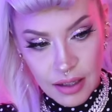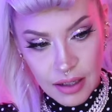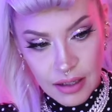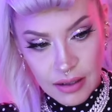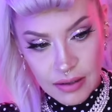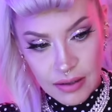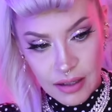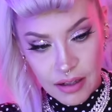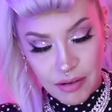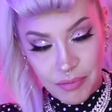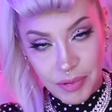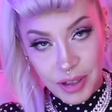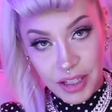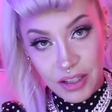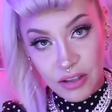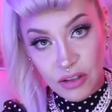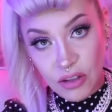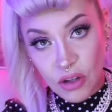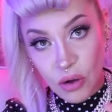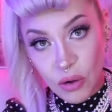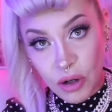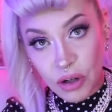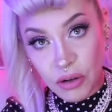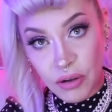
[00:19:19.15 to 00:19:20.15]
instead of being
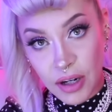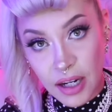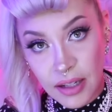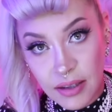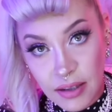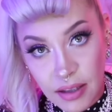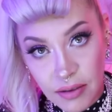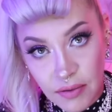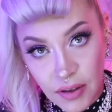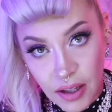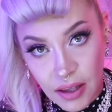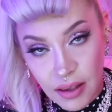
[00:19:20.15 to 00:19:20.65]
so aggressive